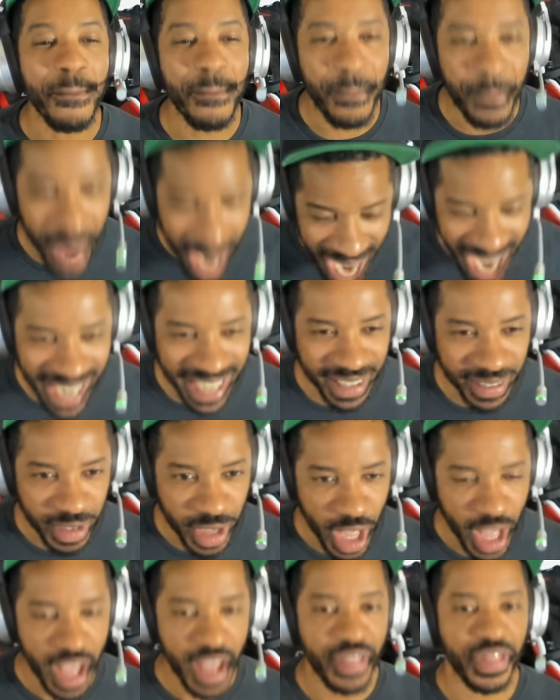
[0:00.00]
But
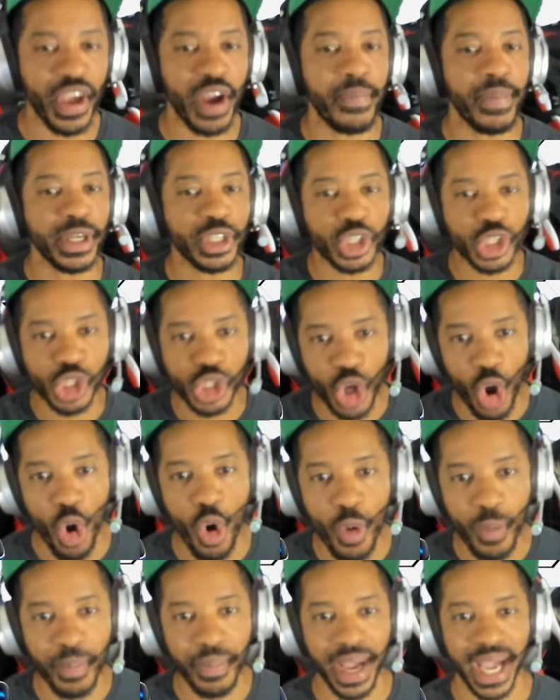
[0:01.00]
there have been
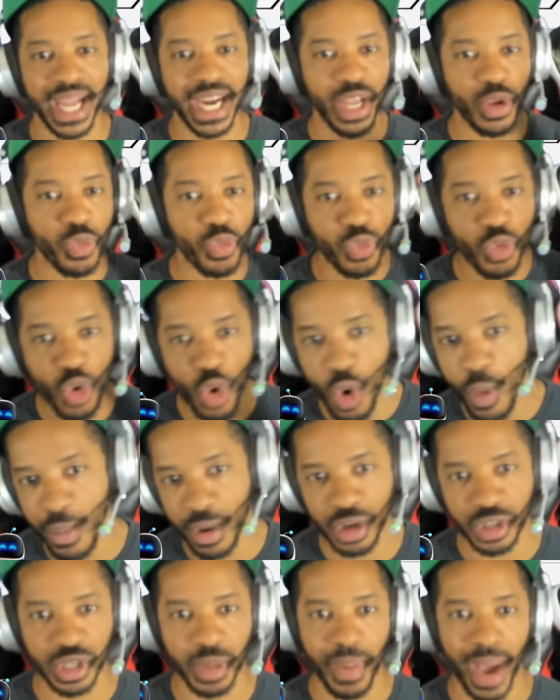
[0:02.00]
so many
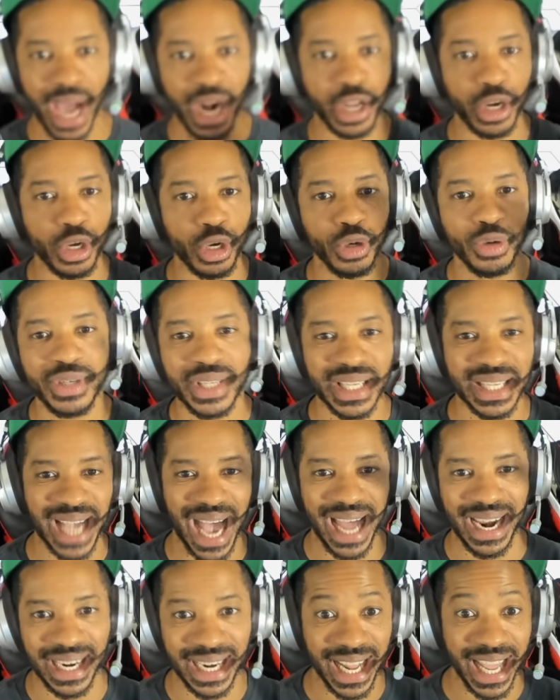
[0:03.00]
rumors about a new
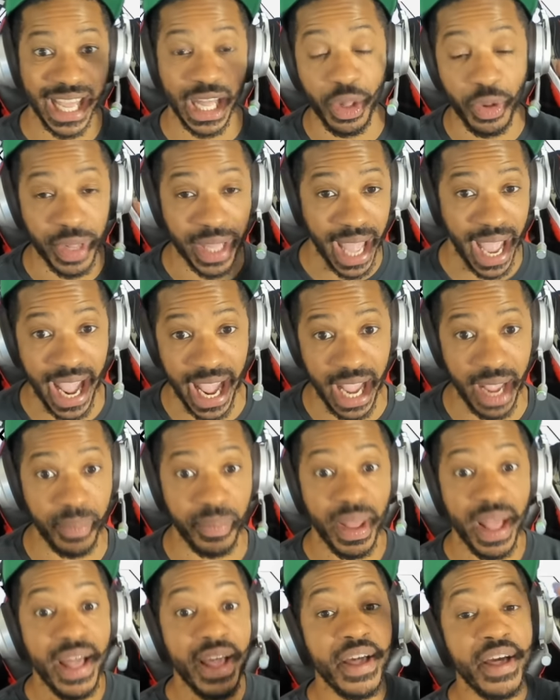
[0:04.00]
Silent Hill
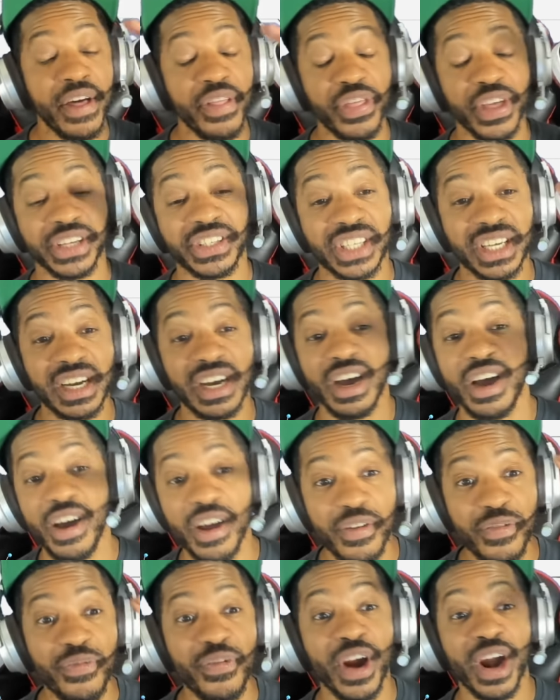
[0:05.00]
game. This
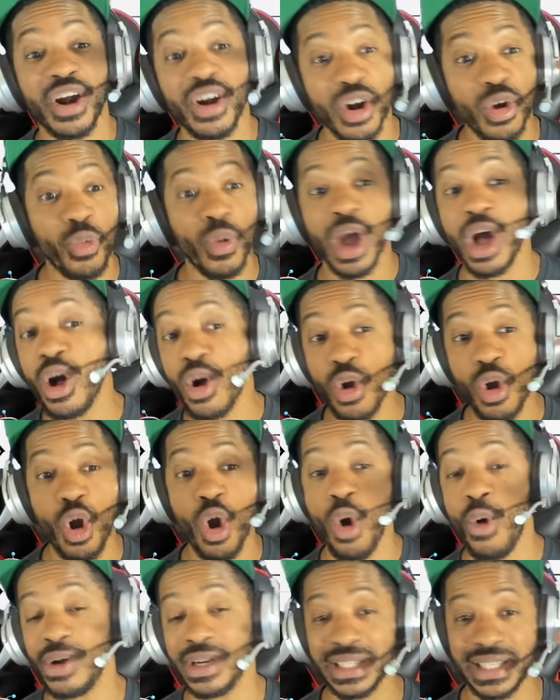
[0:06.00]
could very well
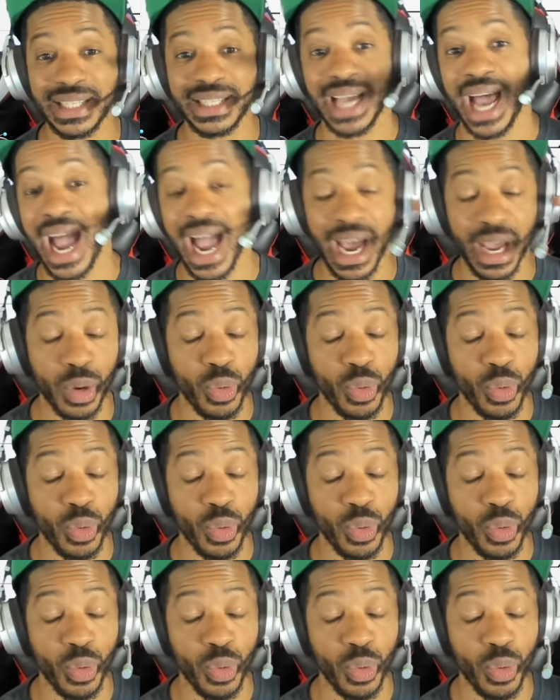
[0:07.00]
coincide